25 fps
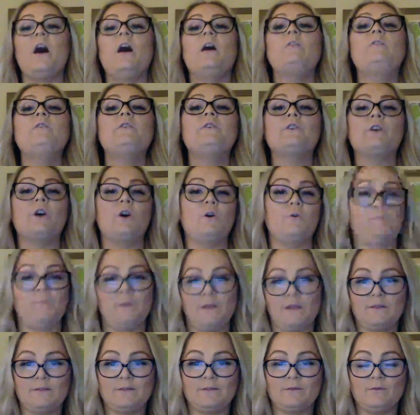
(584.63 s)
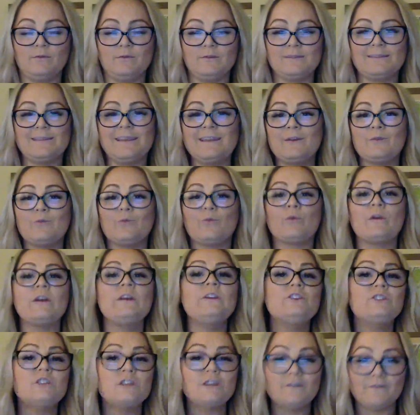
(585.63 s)
other coping tools like
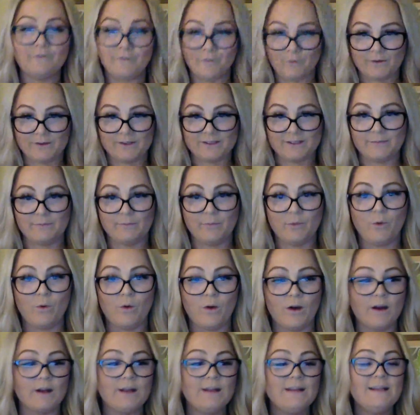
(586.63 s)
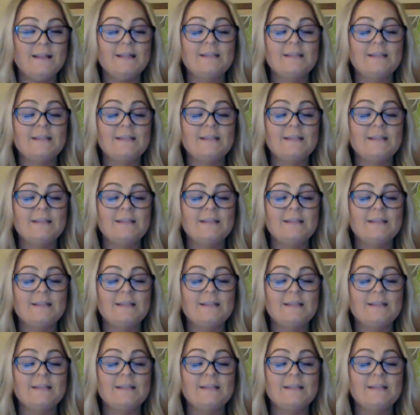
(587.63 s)
reaching for support,